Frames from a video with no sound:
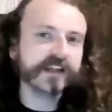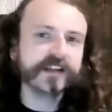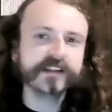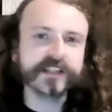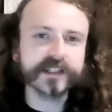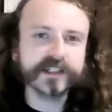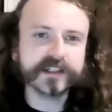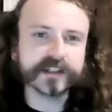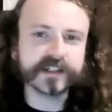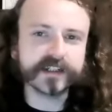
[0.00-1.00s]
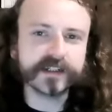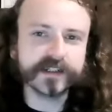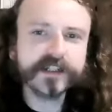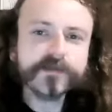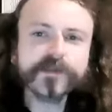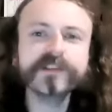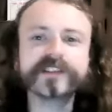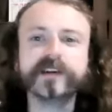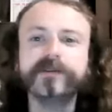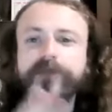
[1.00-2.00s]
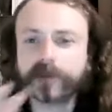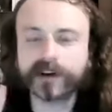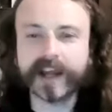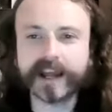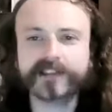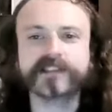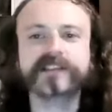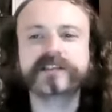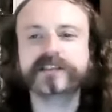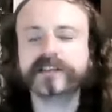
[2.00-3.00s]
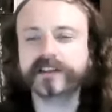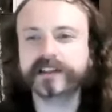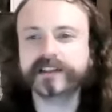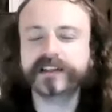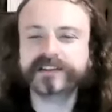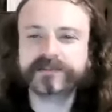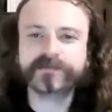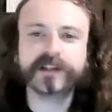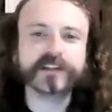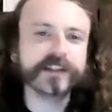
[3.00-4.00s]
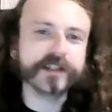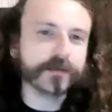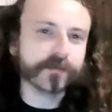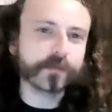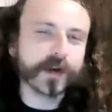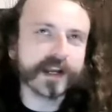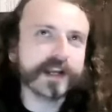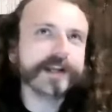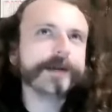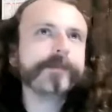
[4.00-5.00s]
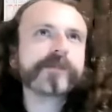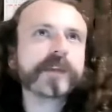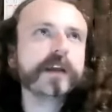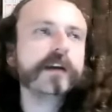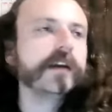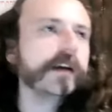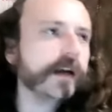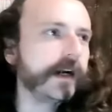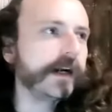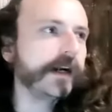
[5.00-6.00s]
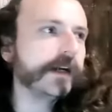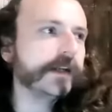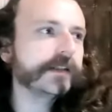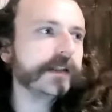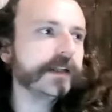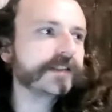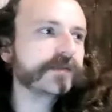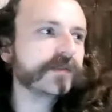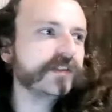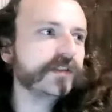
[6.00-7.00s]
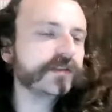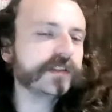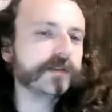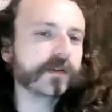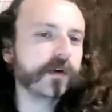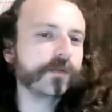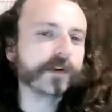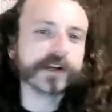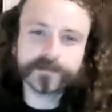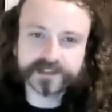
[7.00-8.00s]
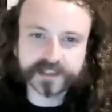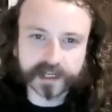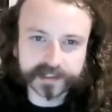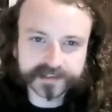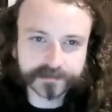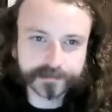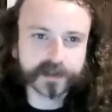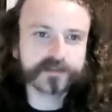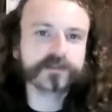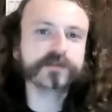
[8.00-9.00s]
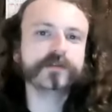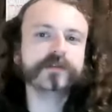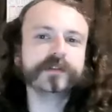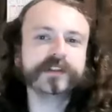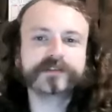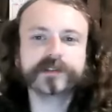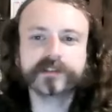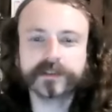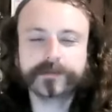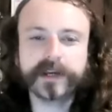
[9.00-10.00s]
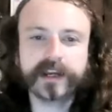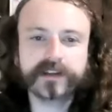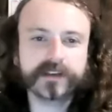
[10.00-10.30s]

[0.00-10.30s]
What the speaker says: The influence of foreign actors, it's really way uh, it's usually overemphasized compared to its real impact.